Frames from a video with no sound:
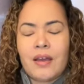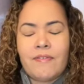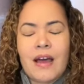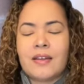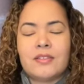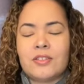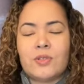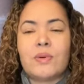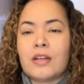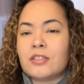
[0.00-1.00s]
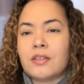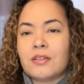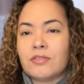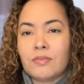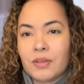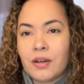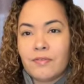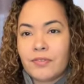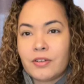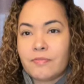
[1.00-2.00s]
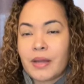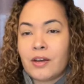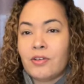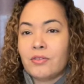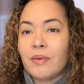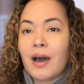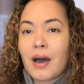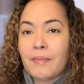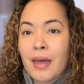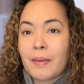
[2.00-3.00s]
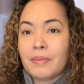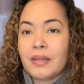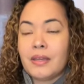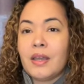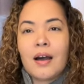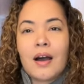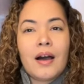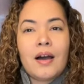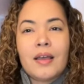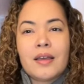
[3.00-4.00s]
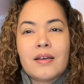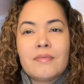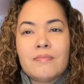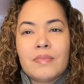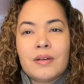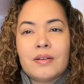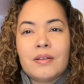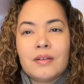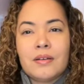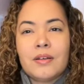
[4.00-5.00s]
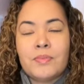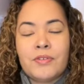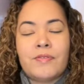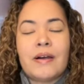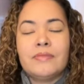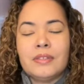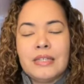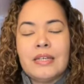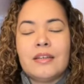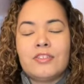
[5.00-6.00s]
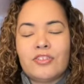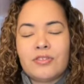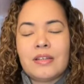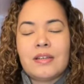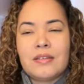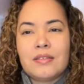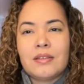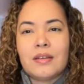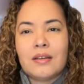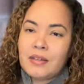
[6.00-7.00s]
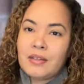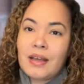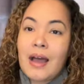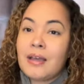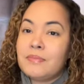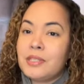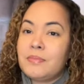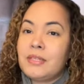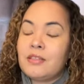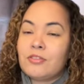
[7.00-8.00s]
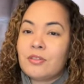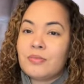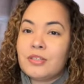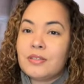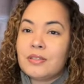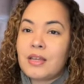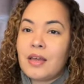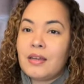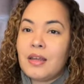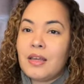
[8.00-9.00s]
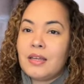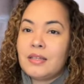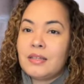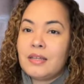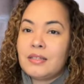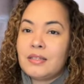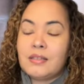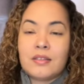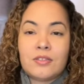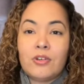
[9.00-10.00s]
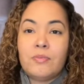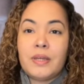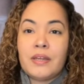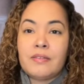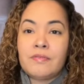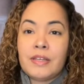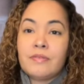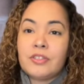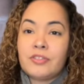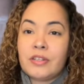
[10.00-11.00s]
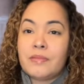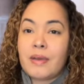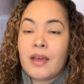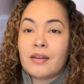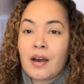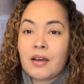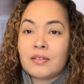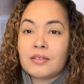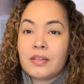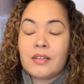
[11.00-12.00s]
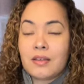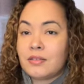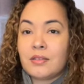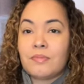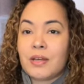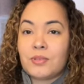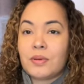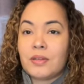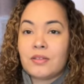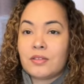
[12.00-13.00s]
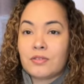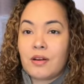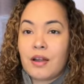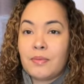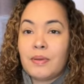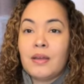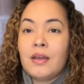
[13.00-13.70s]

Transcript: If I can just watch things from the comfort of my home, I'm happy. I am profoundly intrigued. The IMDb description said it is a dystopian fever dream, and honestly, that's the best way to describe